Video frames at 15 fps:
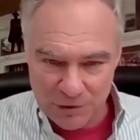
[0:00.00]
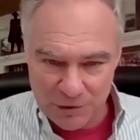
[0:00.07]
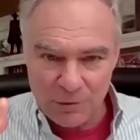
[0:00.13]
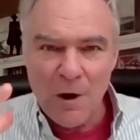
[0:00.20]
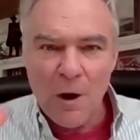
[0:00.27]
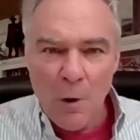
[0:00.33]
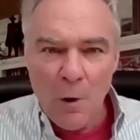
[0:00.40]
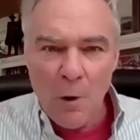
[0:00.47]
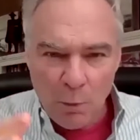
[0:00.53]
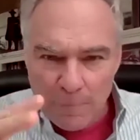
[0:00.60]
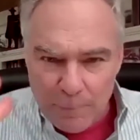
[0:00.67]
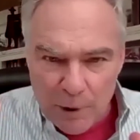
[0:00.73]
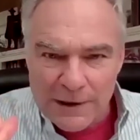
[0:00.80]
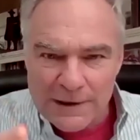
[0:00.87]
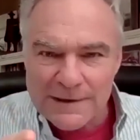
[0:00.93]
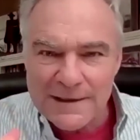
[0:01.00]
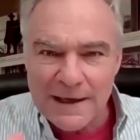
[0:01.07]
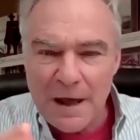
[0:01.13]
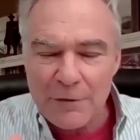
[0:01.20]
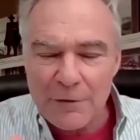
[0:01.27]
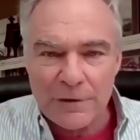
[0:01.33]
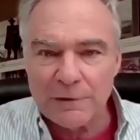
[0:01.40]
So we're putting
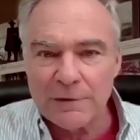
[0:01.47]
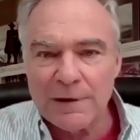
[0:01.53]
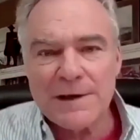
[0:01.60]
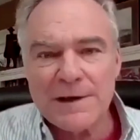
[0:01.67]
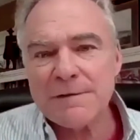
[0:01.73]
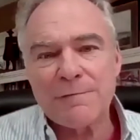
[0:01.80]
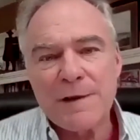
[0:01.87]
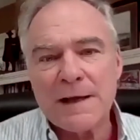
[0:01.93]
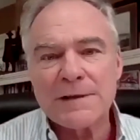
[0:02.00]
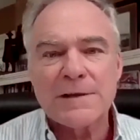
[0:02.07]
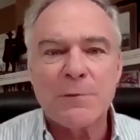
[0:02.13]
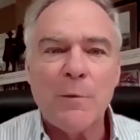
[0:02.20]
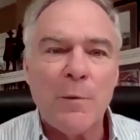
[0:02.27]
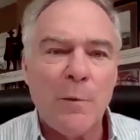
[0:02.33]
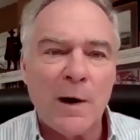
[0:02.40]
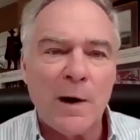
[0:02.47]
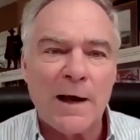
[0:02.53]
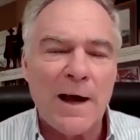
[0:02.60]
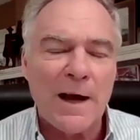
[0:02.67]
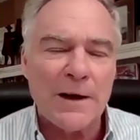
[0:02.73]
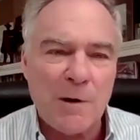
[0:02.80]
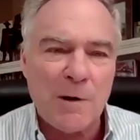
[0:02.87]
together the list of things that we want
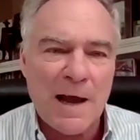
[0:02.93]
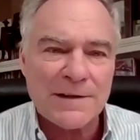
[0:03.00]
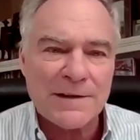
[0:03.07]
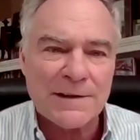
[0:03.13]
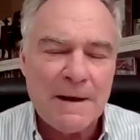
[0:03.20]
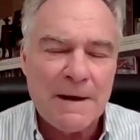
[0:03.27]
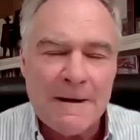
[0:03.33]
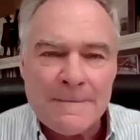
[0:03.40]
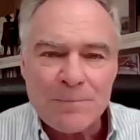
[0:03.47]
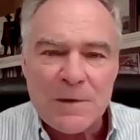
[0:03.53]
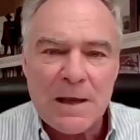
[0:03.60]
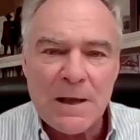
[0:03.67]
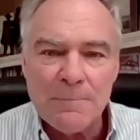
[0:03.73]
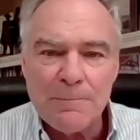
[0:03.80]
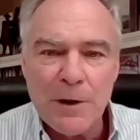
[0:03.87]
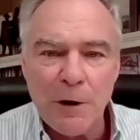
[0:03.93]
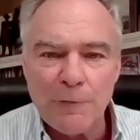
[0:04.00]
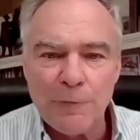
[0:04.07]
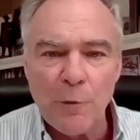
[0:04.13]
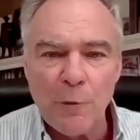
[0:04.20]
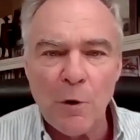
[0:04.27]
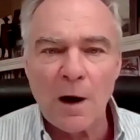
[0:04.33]
to address in Bill
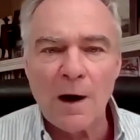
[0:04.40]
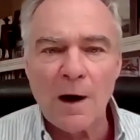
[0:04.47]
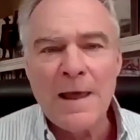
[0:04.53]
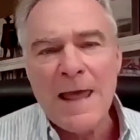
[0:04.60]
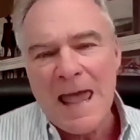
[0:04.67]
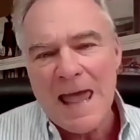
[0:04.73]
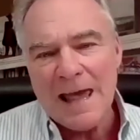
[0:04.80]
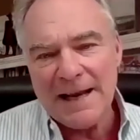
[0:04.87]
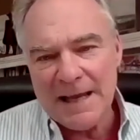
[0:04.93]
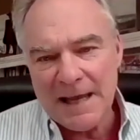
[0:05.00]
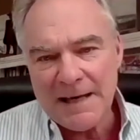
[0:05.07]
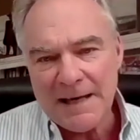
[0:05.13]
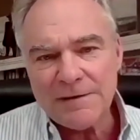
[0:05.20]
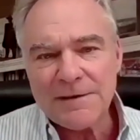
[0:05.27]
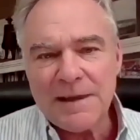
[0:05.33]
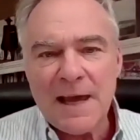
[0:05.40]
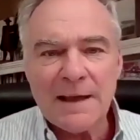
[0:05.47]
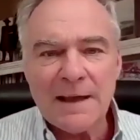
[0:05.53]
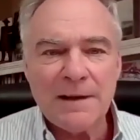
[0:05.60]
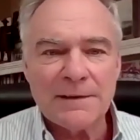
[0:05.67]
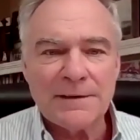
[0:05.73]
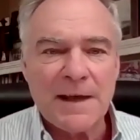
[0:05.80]
4, and
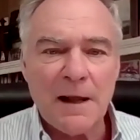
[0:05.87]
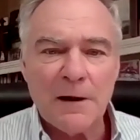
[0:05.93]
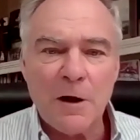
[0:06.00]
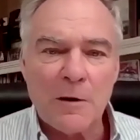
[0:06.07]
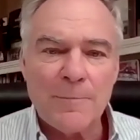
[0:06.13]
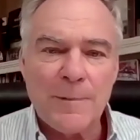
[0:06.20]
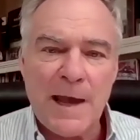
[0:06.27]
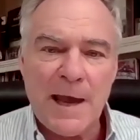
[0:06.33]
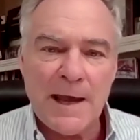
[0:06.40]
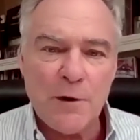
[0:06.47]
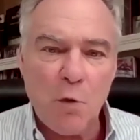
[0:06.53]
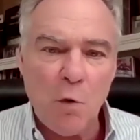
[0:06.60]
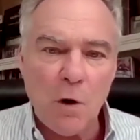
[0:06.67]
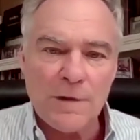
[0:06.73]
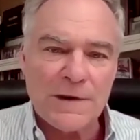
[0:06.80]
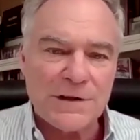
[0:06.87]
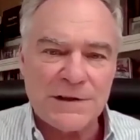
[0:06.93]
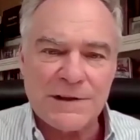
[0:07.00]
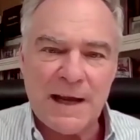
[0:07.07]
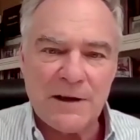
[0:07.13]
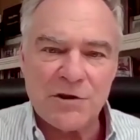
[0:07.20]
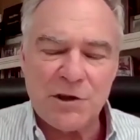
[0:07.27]
anything that the LRBA or the
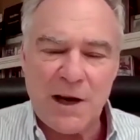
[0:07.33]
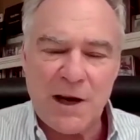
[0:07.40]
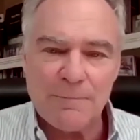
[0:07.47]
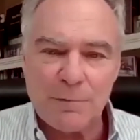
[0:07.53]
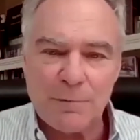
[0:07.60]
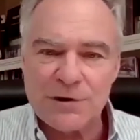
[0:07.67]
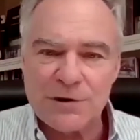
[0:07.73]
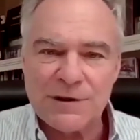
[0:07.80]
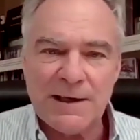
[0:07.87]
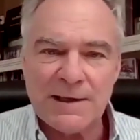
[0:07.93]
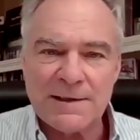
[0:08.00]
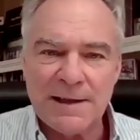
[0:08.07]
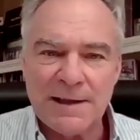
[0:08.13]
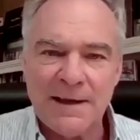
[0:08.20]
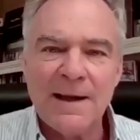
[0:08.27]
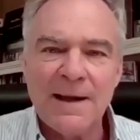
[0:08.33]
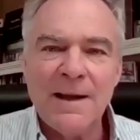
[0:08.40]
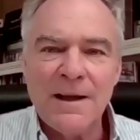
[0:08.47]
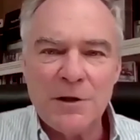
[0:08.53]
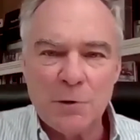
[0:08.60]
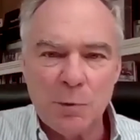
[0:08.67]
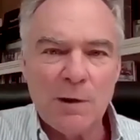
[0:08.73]
State Chamber sees that
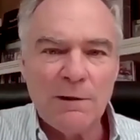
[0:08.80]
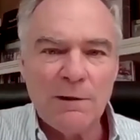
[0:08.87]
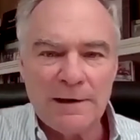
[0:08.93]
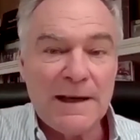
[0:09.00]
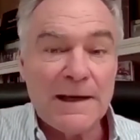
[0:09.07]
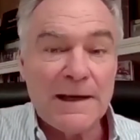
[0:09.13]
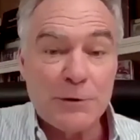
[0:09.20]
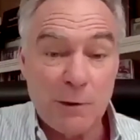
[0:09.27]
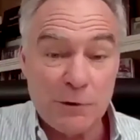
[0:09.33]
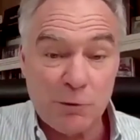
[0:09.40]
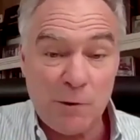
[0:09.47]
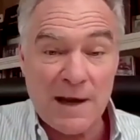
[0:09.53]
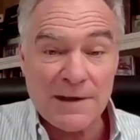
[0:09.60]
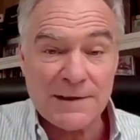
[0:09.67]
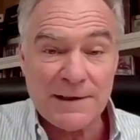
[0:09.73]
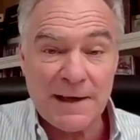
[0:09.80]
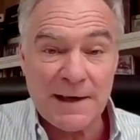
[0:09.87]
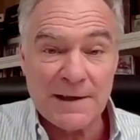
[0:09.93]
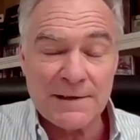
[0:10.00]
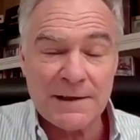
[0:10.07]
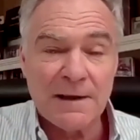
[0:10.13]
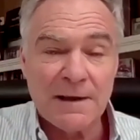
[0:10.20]
you really need to address
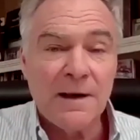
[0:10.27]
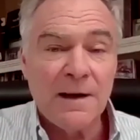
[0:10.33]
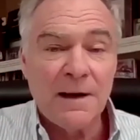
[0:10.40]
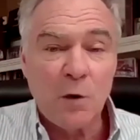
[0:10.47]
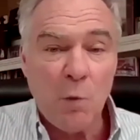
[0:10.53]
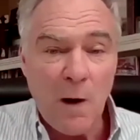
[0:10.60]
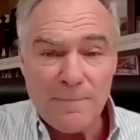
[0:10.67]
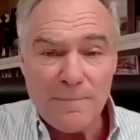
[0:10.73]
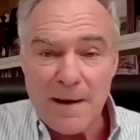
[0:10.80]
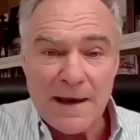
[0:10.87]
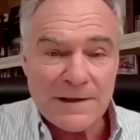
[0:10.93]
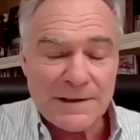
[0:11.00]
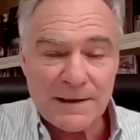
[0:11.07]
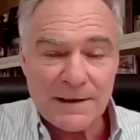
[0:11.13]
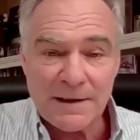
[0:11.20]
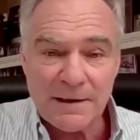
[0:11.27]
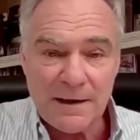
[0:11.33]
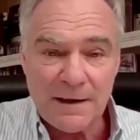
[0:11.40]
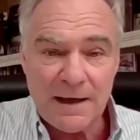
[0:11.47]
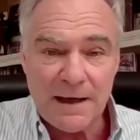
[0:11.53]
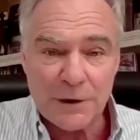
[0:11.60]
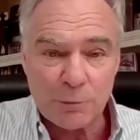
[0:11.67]
this, Gwen
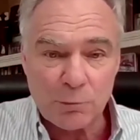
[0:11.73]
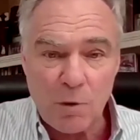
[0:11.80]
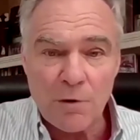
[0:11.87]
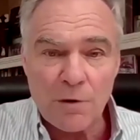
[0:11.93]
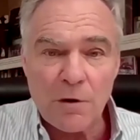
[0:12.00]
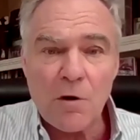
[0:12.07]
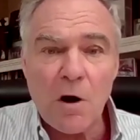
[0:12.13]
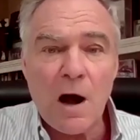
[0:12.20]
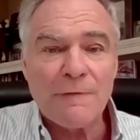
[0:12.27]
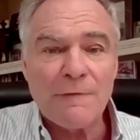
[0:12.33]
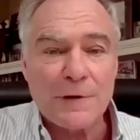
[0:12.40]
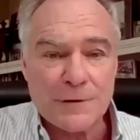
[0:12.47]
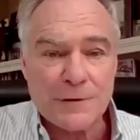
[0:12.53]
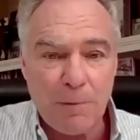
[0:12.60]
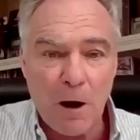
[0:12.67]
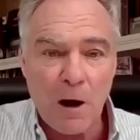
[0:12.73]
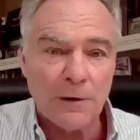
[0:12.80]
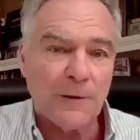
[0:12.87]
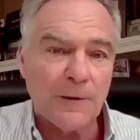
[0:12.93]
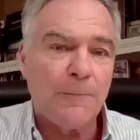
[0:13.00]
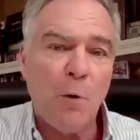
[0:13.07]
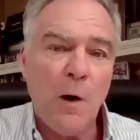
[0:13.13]
Mason in the Roanoke office,
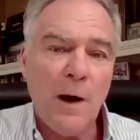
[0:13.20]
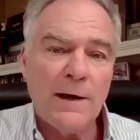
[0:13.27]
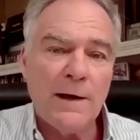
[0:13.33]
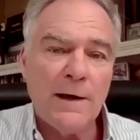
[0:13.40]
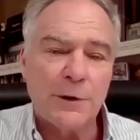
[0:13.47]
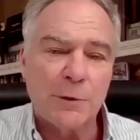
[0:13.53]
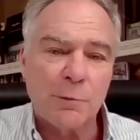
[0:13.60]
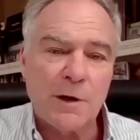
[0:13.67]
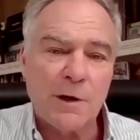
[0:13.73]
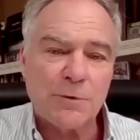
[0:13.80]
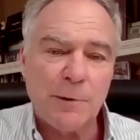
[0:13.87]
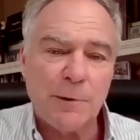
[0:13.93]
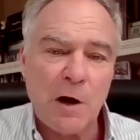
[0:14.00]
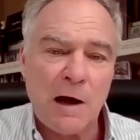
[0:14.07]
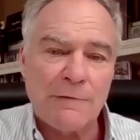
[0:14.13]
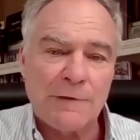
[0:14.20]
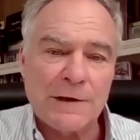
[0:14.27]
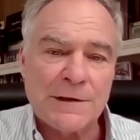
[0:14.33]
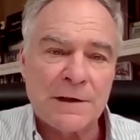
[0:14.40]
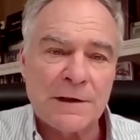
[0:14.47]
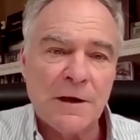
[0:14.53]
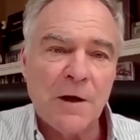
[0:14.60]
Paul LaPointe in the Richmond
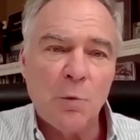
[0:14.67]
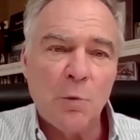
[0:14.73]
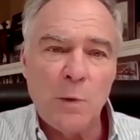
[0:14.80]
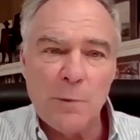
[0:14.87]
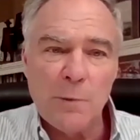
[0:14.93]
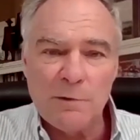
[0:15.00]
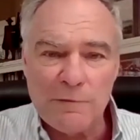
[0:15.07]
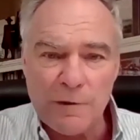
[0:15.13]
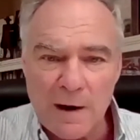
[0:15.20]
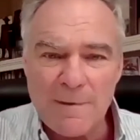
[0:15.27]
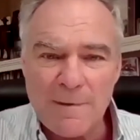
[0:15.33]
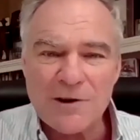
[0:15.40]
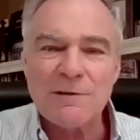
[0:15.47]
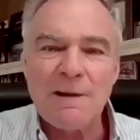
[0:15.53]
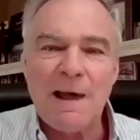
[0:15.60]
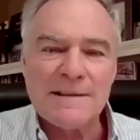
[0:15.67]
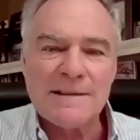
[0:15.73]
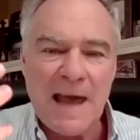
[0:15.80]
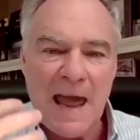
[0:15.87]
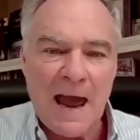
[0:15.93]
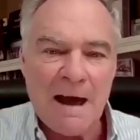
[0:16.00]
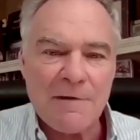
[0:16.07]
office, we would very much like
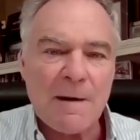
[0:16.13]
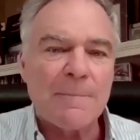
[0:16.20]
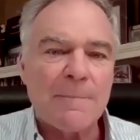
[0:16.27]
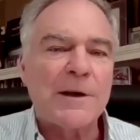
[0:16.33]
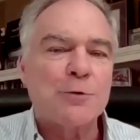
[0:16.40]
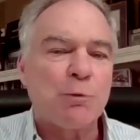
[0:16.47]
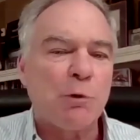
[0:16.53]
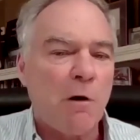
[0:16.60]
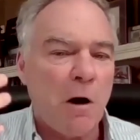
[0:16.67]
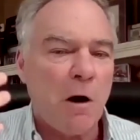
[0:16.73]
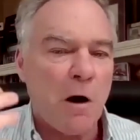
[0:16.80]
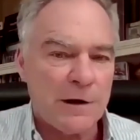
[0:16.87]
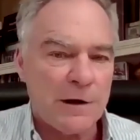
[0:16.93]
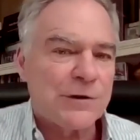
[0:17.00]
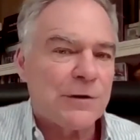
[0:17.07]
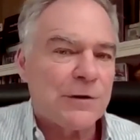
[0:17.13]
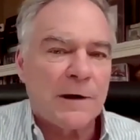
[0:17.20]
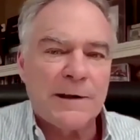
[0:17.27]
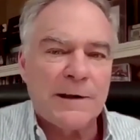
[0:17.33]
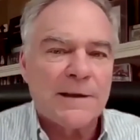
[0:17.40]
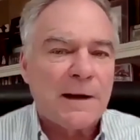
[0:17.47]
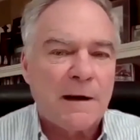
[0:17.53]
to have that, because we're already
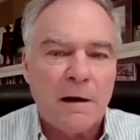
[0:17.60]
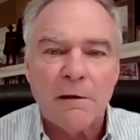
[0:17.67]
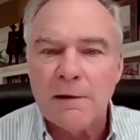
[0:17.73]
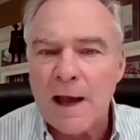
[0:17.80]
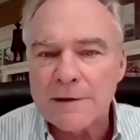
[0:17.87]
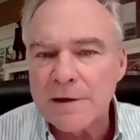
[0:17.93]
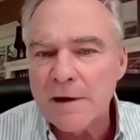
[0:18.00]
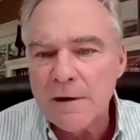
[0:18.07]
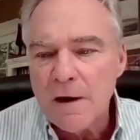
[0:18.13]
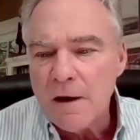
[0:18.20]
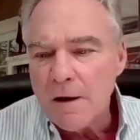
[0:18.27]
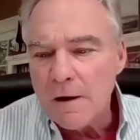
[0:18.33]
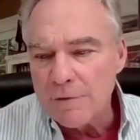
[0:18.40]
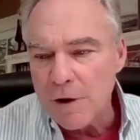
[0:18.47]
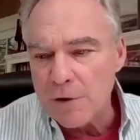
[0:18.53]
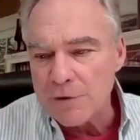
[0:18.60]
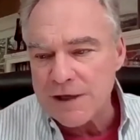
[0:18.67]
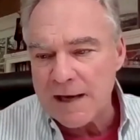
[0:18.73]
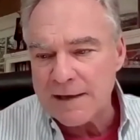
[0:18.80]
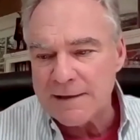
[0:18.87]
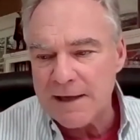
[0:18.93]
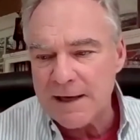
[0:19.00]
starting to collect those
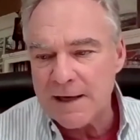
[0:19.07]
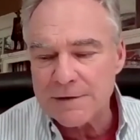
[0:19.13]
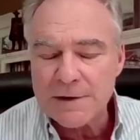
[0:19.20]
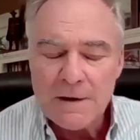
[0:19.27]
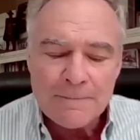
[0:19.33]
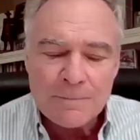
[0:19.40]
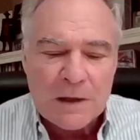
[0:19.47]
ideas.